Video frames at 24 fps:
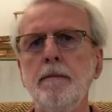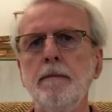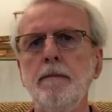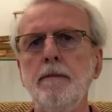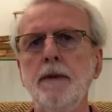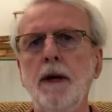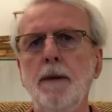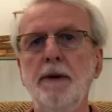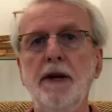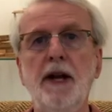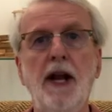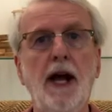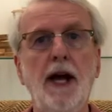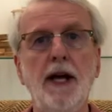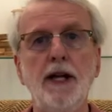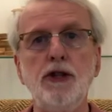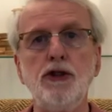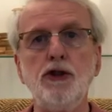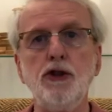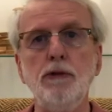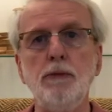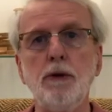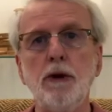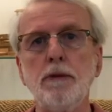A benign
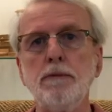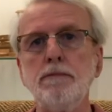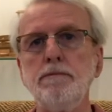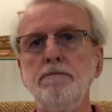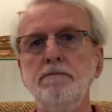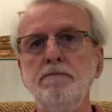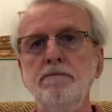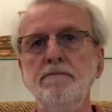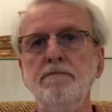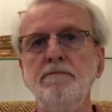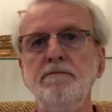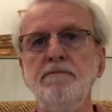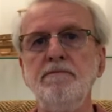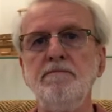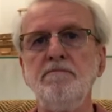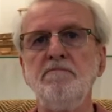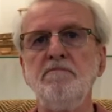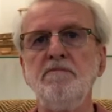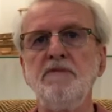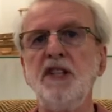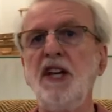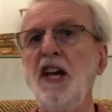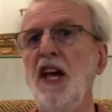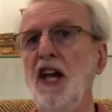tumor?
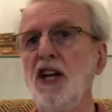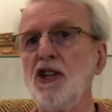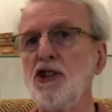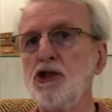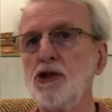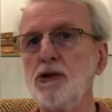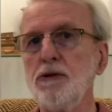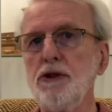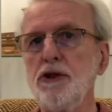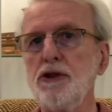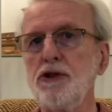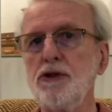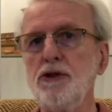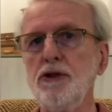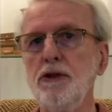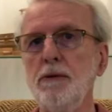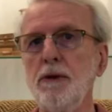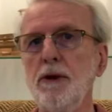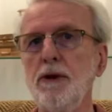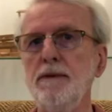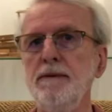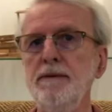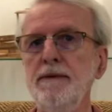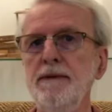Cancerous
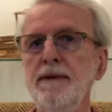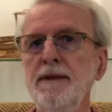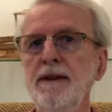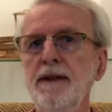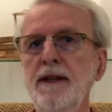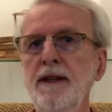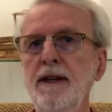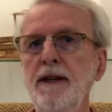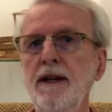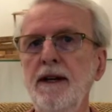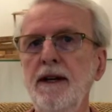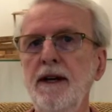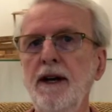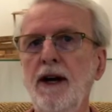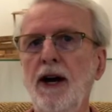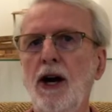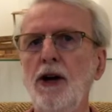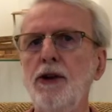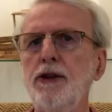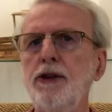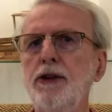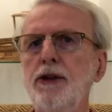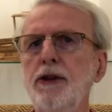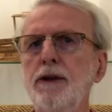tumor?
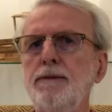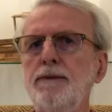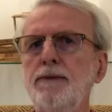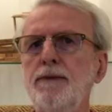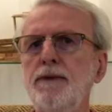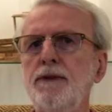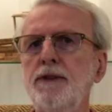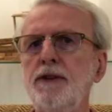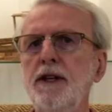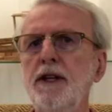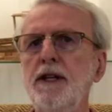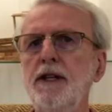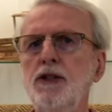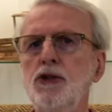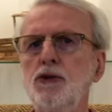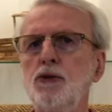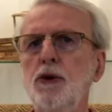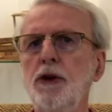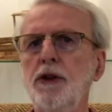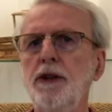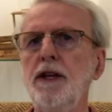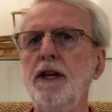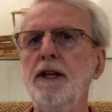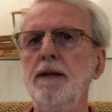Are there things
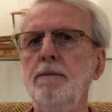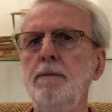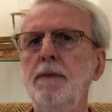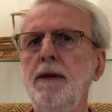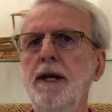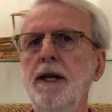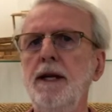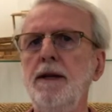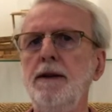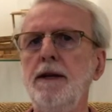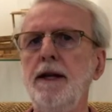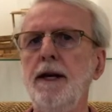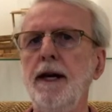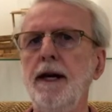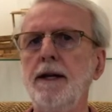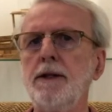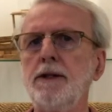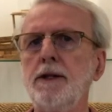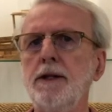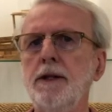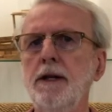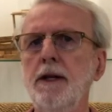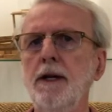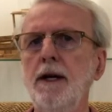within me
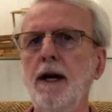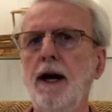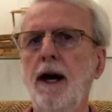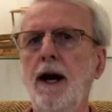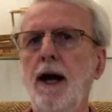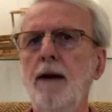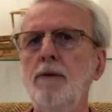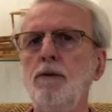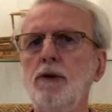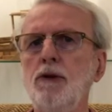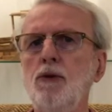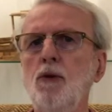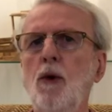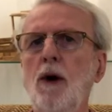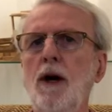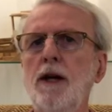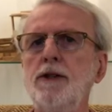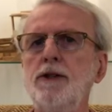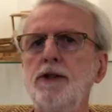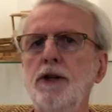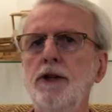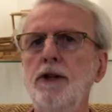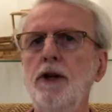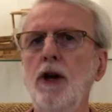that I would
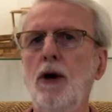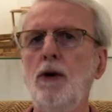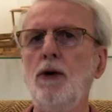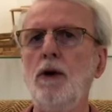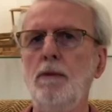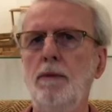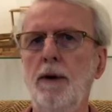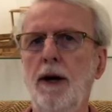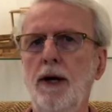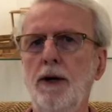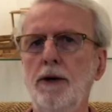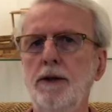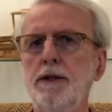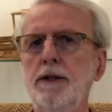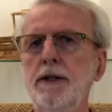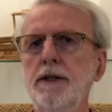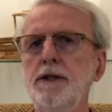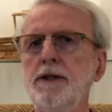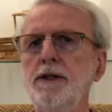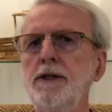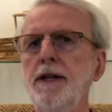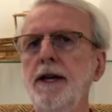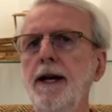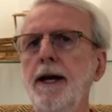want to know about
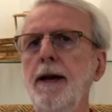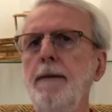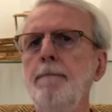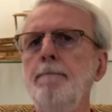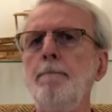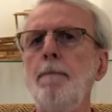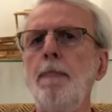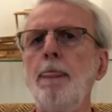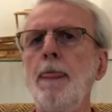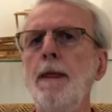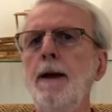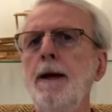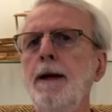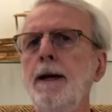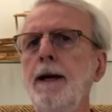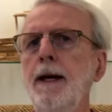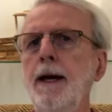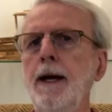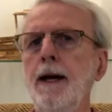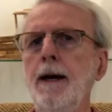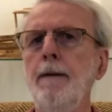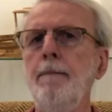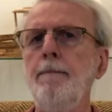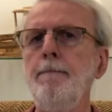and say,
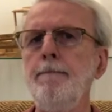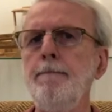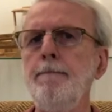yeah,